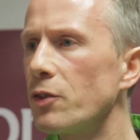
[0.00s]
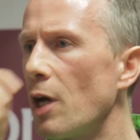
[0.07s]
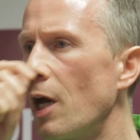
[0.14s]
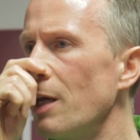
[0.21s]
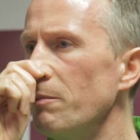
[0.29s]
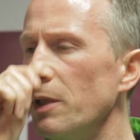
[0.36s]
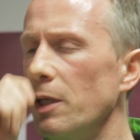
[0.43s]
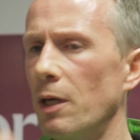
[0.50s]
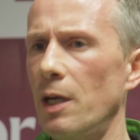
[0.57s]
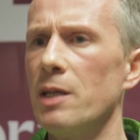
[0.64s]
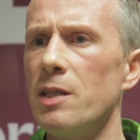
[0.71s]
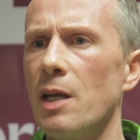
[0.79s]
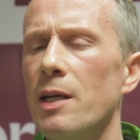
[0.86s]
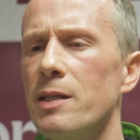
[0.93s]
the timing
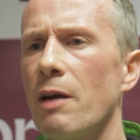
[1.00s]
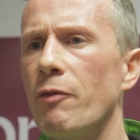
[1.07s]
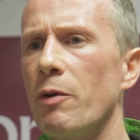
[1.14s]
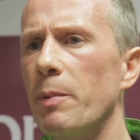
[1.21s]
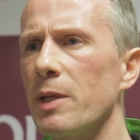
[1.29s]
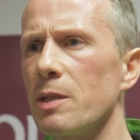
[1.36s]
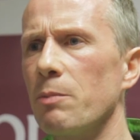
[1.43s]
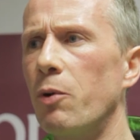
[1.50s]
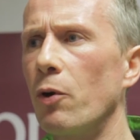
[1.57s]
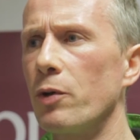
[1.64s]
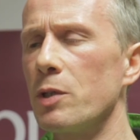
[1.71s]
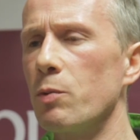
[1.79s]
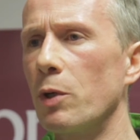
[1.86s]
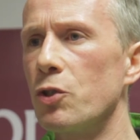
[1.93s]
is every bit as
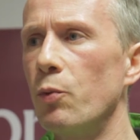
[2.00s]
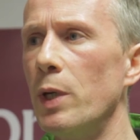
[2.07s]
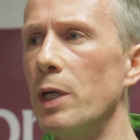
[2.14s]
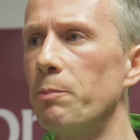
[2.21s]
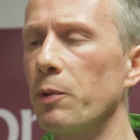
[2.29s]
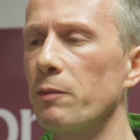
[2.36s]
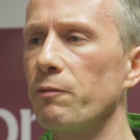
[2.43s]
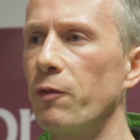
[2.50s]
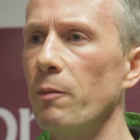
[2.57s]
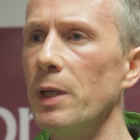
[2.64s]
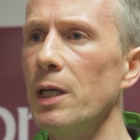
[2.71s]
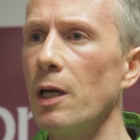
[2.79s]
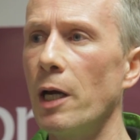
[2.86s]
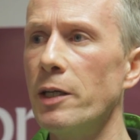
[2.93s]
important as what you eat, but for
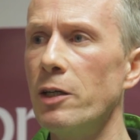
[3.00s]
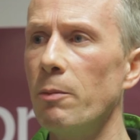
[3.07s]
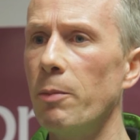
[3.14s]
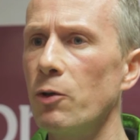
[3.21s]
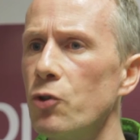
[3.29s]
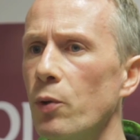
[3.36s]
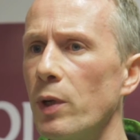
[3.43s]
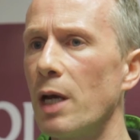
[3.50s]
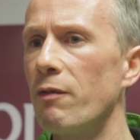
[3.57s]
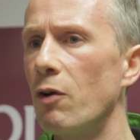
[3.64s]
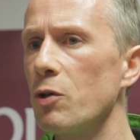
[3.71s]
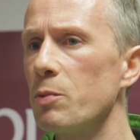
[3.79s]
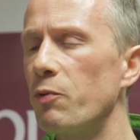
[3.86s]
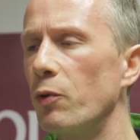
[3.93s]
me I'd eat about 2.5
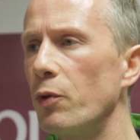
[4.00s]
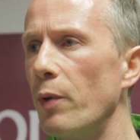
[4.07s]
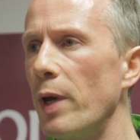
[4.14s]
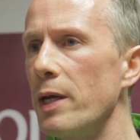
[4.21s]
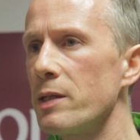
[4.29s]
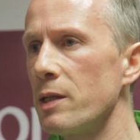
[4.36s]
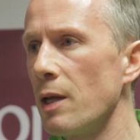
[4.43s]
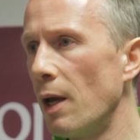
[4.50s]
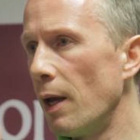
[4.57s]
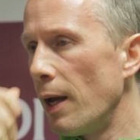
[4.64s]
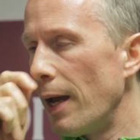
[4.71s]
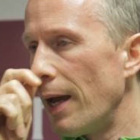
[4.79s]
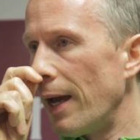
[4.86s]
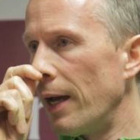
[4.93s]
hours before the race,
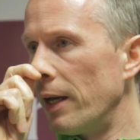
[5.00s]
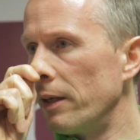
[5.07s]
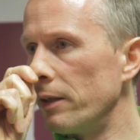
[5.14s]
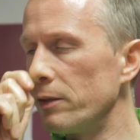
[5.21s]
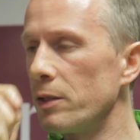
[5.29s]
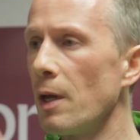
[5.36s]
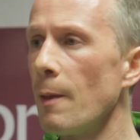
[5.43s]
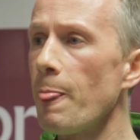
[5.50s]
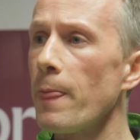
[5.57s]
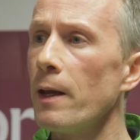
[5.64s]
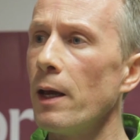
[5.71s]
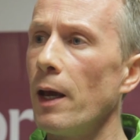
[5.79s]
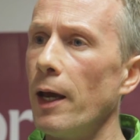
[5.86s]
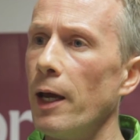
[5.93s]
and
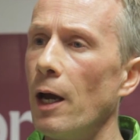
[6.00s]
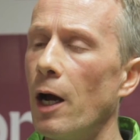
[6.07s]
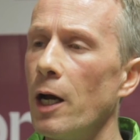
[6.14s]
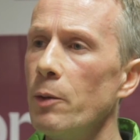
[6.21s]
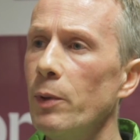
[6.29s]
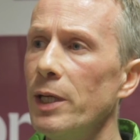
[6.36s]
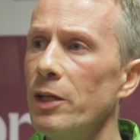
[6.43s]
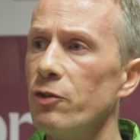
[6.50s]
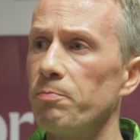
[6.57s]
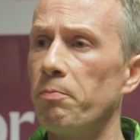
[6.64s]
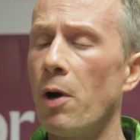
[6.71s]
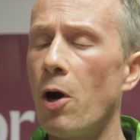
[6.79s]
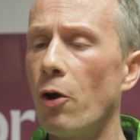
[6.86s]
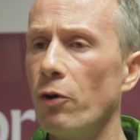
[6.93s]
I will eat
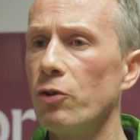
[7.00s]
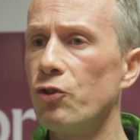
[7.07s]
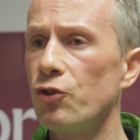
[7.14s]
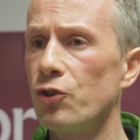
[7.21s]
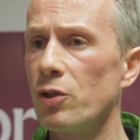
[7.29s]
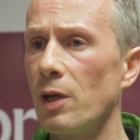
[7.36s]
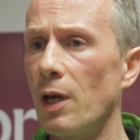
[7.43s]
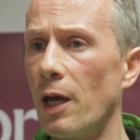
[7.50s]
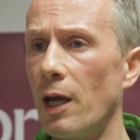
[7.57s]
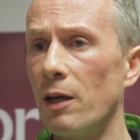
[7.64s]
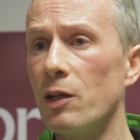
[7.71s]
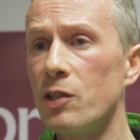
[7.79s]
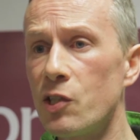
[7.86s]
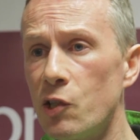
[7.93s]
porridge,
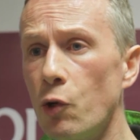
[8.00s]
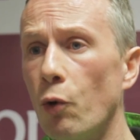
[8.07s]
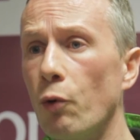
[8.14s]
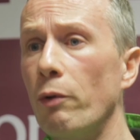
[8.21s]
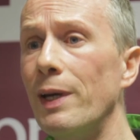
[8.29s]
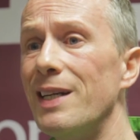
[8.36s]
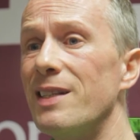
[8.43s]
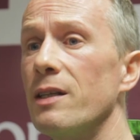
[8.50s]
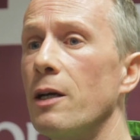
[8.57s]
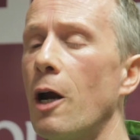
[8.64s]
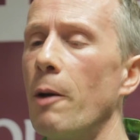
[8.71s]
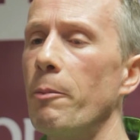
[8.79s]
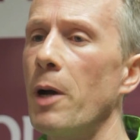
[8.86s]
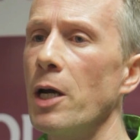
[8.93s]
slow releasing
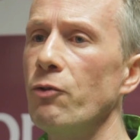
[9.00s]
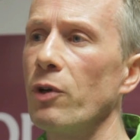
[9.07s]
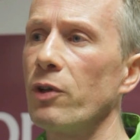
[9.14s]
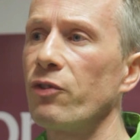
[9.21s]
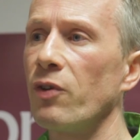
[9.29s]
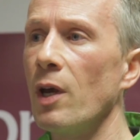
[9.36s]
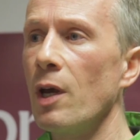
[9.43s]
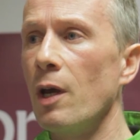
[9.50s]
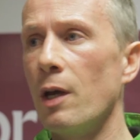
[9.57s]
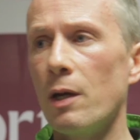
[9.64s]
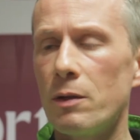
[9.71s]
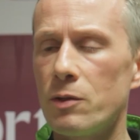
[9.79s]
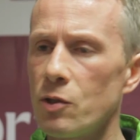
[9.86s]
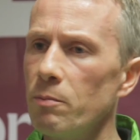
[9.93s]
carbohydrates,
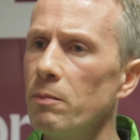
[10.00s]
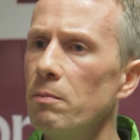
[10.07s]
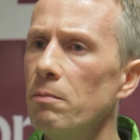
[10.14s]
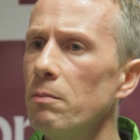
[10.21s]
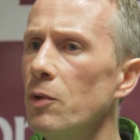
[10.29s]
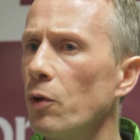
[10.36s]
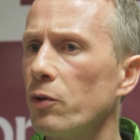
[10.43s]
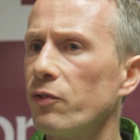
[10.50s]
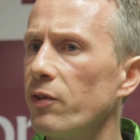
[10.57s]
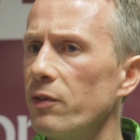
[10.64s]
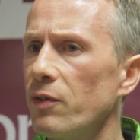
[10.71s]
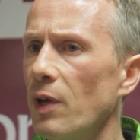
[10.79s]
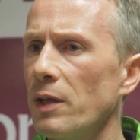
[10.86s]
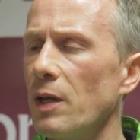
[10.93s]
some nuts
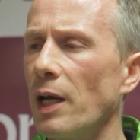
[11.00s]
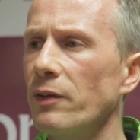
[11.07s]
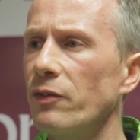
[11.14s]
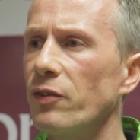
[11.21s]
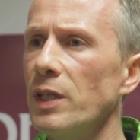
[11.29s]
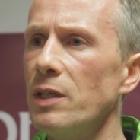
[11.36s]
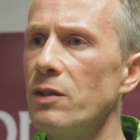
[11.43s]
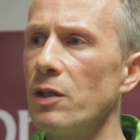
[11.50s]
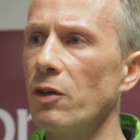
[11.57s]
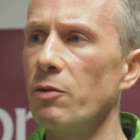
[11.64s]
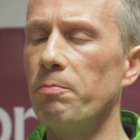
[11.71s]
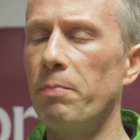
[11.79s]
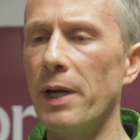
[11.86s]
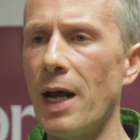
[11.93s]
and seeds in
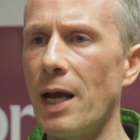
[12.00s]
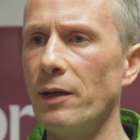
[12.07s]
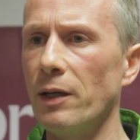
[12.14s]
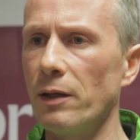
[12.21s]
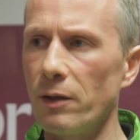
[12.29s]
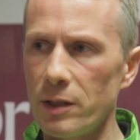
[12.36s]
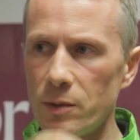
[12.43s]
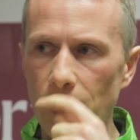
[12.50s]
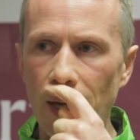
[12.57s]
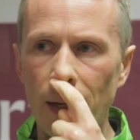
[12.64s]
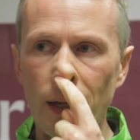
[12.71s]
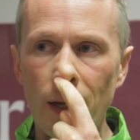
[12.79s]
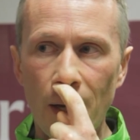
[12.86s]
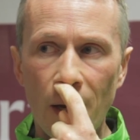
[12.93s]
it, banana in it as
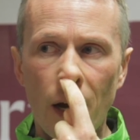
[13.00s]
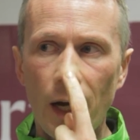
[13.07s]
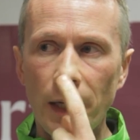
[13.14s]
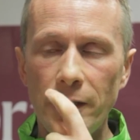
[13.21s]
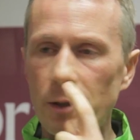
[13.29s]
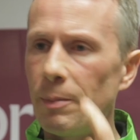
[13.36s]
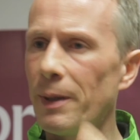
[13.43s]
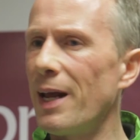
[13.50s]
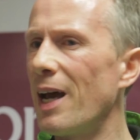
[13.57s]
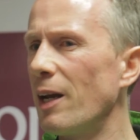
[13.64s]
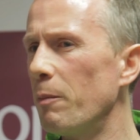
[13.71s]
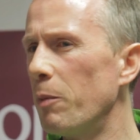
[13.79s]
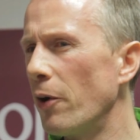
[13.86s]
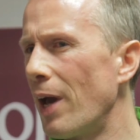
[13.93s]
well. I'll eat a
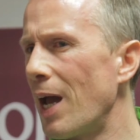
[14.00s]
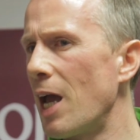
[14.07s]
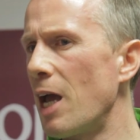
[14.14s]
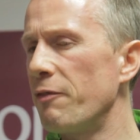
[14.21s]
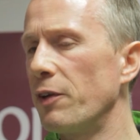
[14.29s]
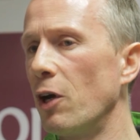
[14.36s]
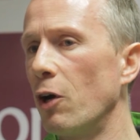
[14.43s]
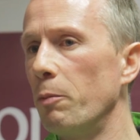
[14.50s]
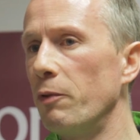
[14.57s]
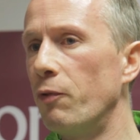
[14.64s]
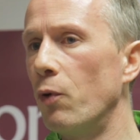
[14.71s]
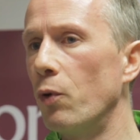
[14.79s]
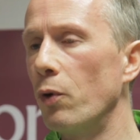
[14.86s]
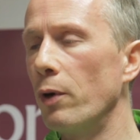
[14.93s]
banana about a half an hour
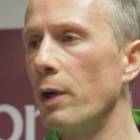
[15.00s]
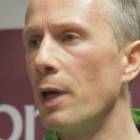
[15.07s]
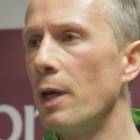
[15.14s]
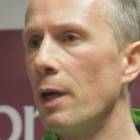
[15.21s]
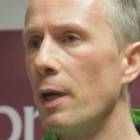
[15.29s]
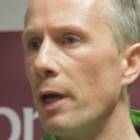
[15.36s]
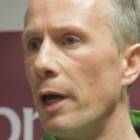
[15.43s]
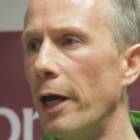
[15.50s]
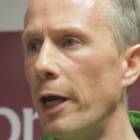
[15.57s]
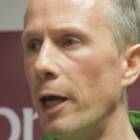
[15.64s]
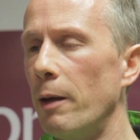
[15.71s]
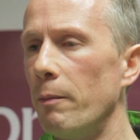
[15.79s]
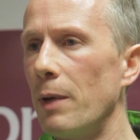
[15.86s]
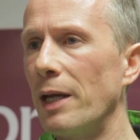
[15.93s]
before,
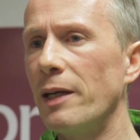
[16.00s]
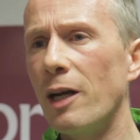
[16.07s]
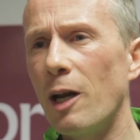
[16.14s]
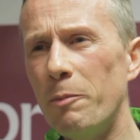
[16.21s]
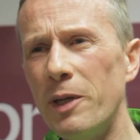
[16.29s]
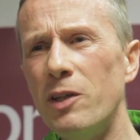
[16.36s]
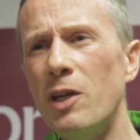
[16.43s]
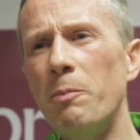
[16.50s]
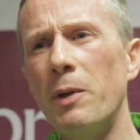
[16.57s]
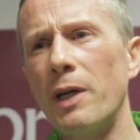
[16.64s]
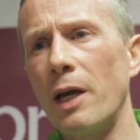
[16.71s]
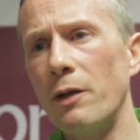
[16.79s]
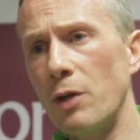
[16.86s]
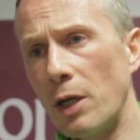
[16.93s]
and then I'll be
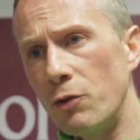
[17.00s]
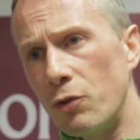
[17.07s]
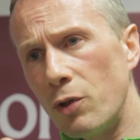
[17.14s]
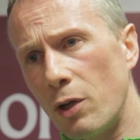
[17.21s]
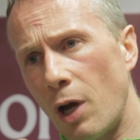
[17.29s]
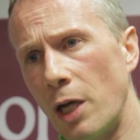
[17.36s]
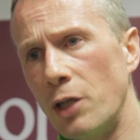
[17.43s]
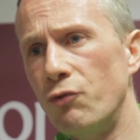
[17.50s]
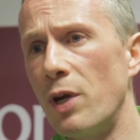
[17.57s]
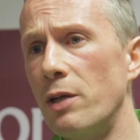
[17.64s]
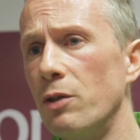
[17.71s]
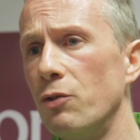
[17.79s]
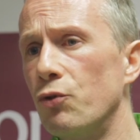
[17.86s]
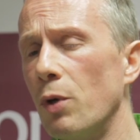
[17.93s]
nibbling and
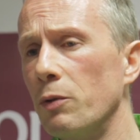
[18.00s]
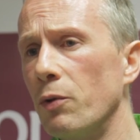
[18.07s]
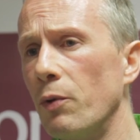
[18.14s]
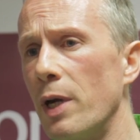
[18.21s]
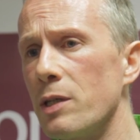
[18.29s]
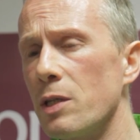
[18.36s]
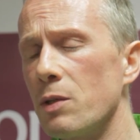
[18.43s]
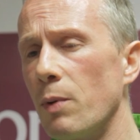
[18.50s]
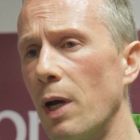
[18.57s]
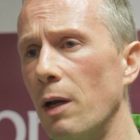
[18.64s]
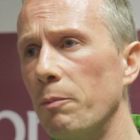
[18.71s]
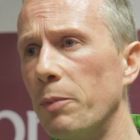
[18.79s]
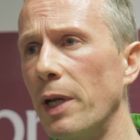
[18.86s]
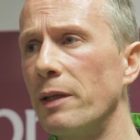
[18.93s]
hydrating throughout the race as
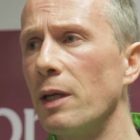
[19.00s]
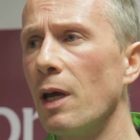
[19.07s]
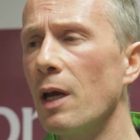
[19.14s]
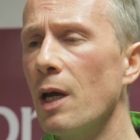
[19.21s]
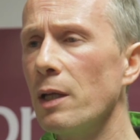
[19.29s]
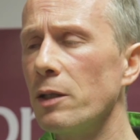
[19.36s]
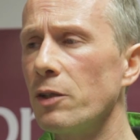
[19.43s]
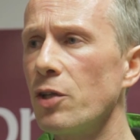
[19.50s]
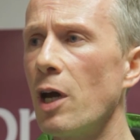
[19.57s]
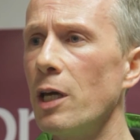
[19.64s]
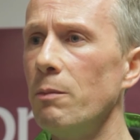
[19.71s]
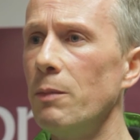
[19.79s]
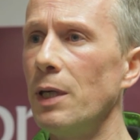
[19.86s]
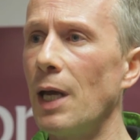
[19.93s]
well. But I think the
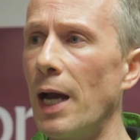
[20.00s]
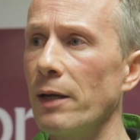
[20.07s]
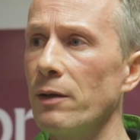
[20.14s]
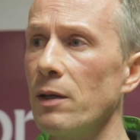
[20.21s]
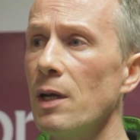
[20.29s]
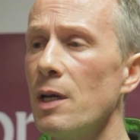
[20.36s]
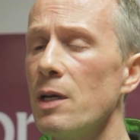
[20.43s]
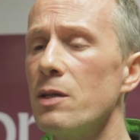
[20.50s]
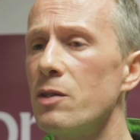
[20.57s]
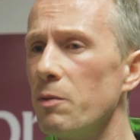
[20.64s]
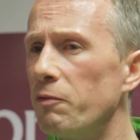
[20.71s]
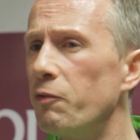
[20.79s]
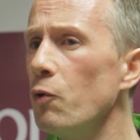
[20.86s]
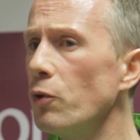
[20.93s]
timing and
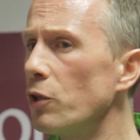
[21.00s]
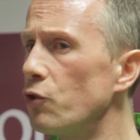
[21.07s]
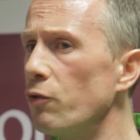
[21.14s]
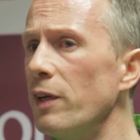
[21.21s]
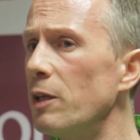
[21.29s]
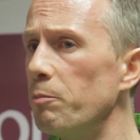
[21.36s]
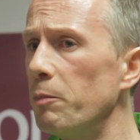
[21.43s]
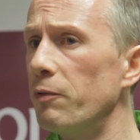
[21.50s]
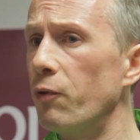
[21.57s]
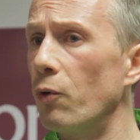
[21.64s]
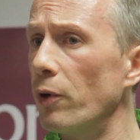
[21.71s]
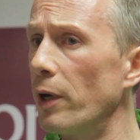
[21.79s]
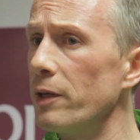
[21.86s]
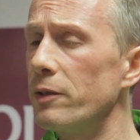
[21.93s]
food that you've eaten
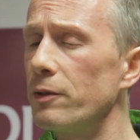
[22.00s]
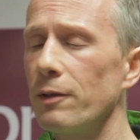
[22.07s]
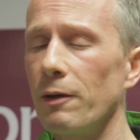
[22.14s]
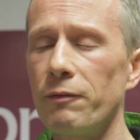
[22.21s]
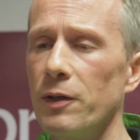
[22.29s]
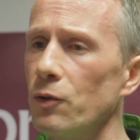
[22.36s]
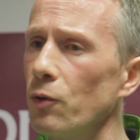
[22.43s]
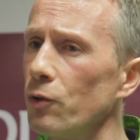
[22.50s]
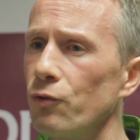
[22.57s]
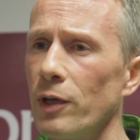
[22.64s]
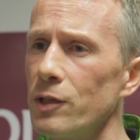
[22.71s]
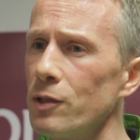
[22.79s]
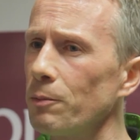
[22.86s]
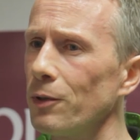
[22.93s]
before, I definitely don't
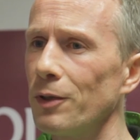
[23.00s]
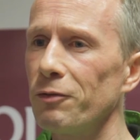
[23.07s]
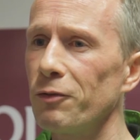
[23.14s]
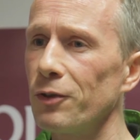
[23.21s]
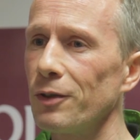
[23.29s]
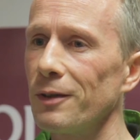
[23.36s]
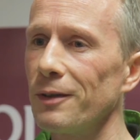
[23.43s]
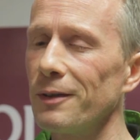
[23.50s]
try something different.